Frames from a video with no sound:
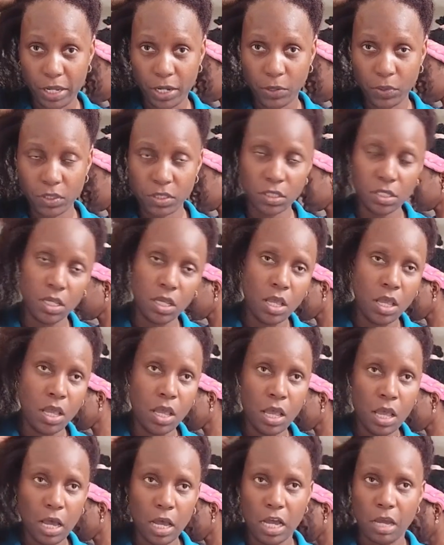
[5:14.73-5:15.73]
out.
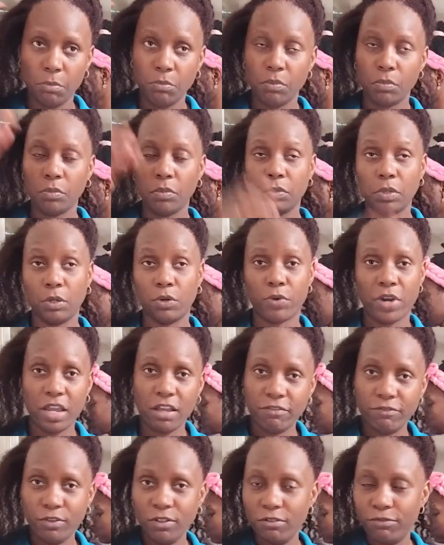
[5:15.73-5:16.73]
I'm
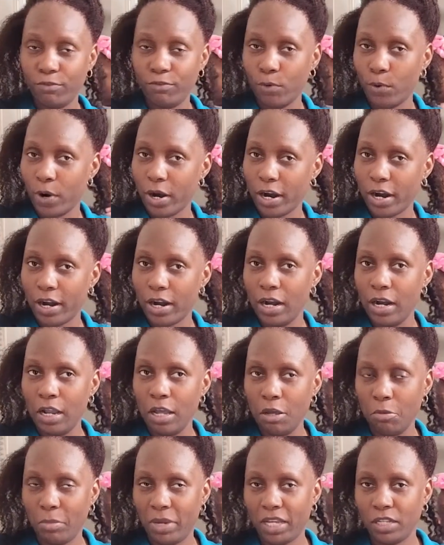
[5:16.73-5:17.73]
grateful for
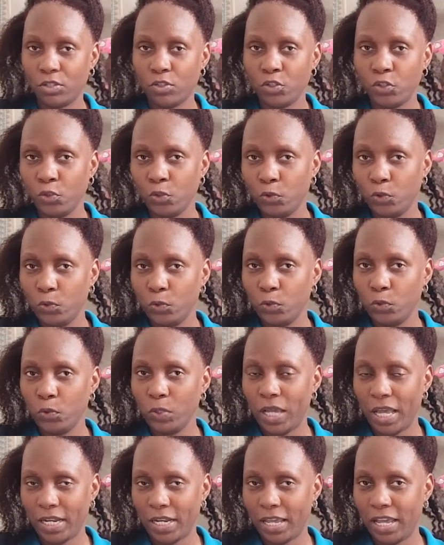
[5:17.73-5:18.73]
my
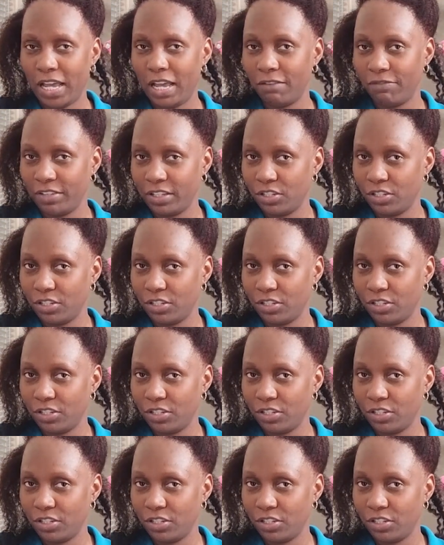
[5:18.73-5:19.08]
2.5